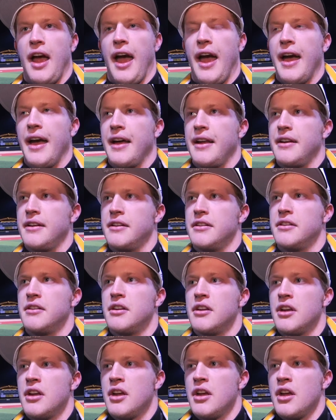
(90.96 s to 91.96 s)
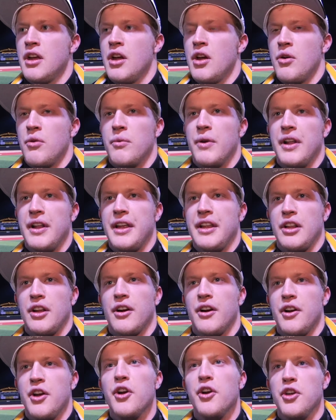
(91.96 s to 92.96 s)
and really
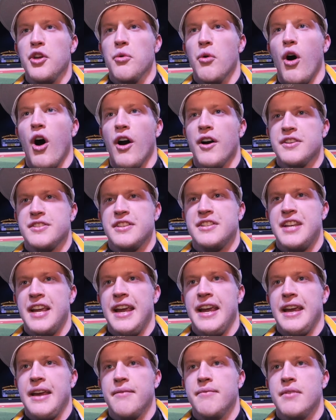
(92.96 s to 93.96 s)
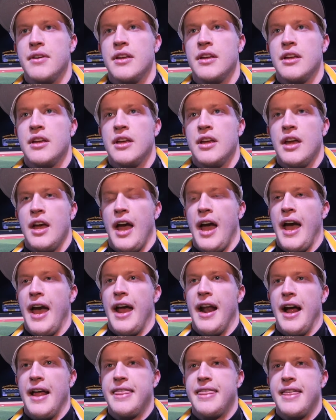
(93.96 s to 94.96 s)
learn who you are as a team and I